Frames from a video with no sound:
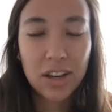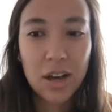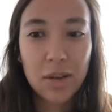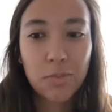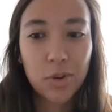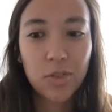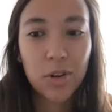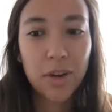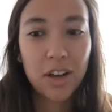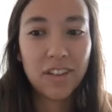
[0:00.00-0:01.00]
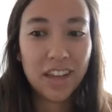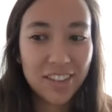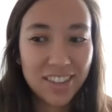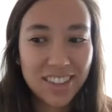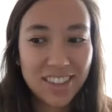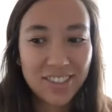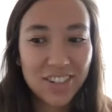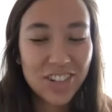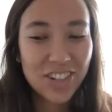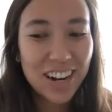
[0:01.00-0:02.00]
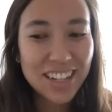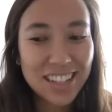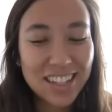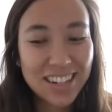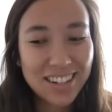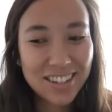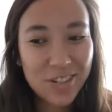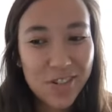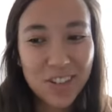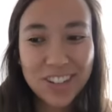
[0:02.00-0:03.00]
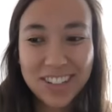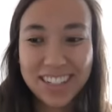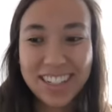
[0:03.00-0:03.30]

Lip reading: improve your pelvic health, which is crazy and cool.